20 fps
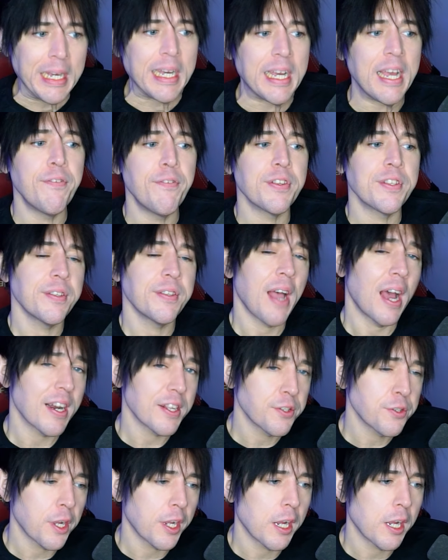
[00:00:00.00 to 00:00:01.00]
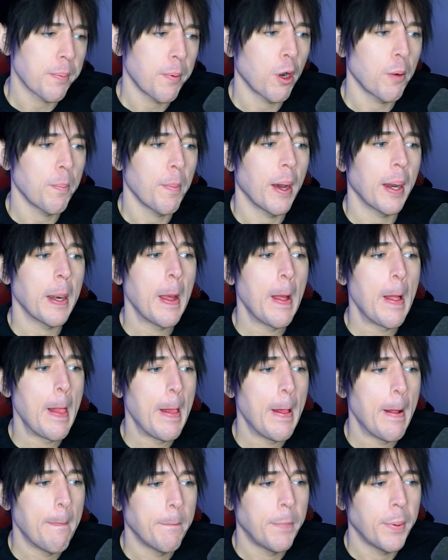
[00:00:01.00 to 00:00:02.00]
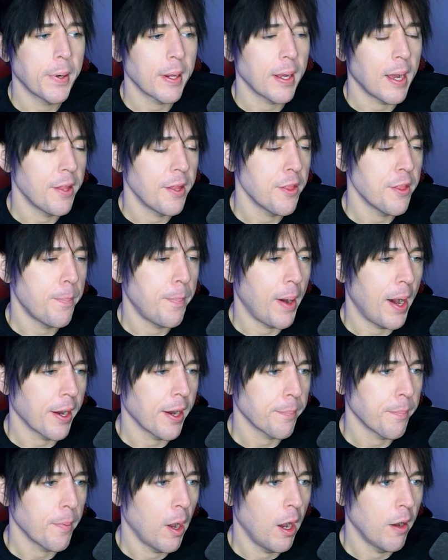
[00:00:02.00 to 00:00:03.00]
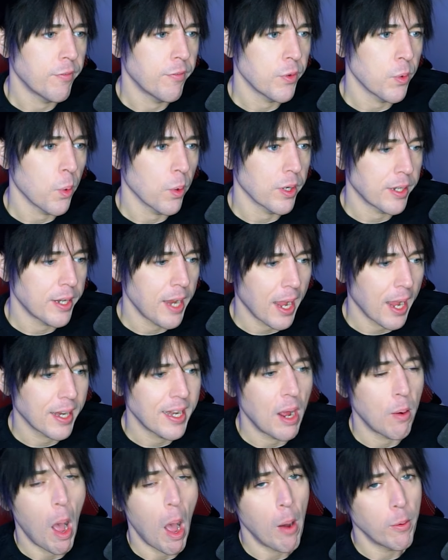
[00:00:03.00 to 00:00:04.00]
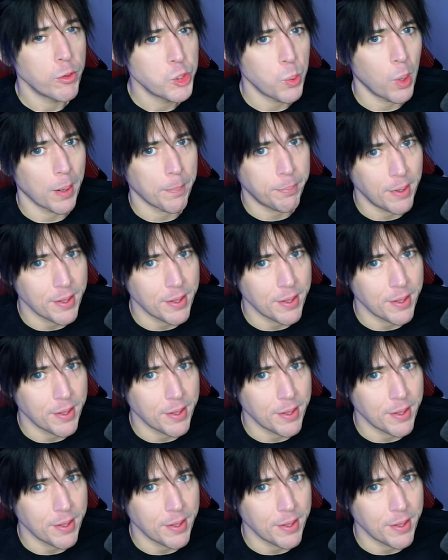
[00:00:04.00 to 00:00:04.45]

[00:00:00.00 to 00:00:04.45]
If it's not a Psychic Pokemon, put it on the bottom of your deck. Now, why would you want to play